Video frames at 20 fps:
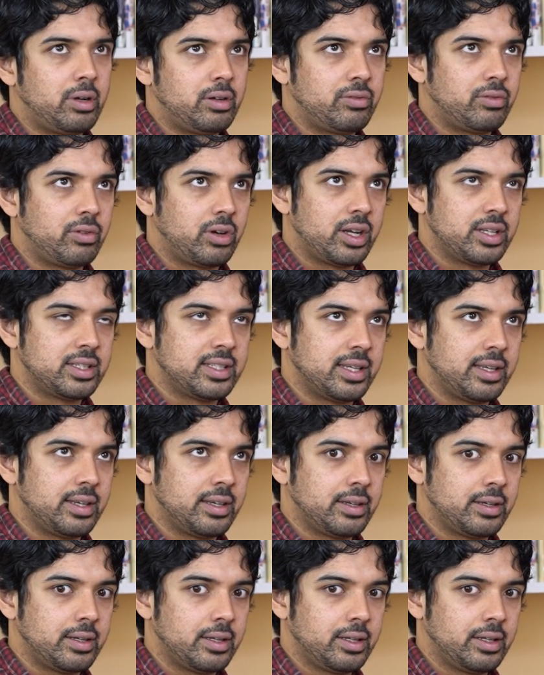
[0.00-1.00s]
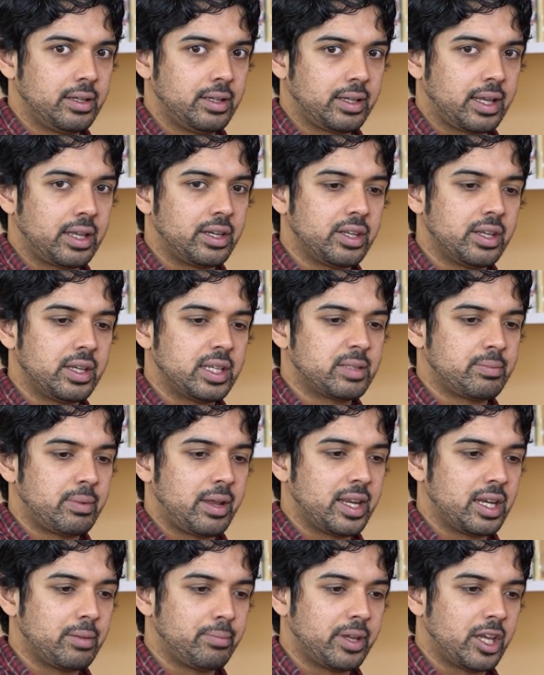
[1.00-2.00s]
I right in, can you
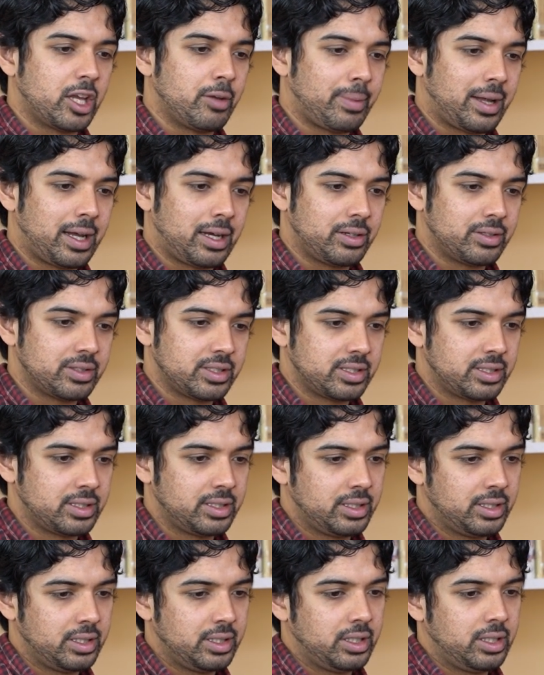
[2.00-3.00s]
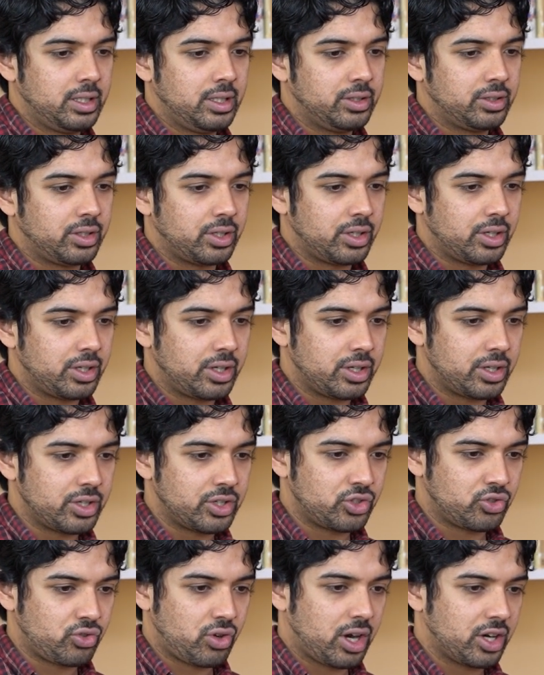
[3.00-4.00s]
explain a bit about the
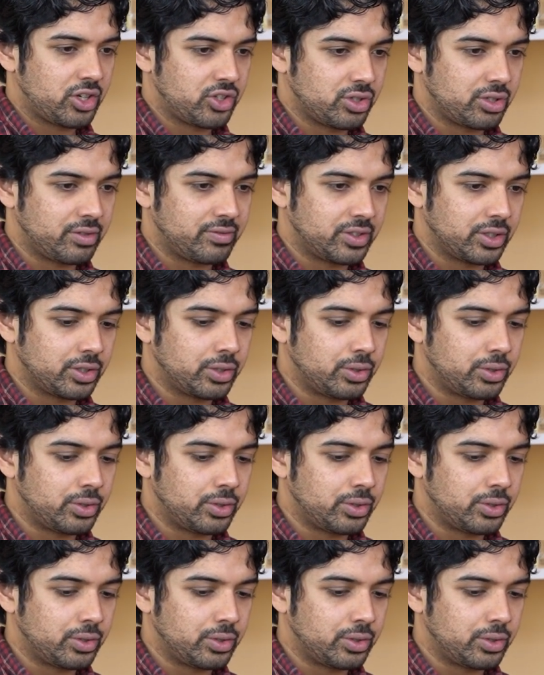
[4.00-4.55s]
structure of the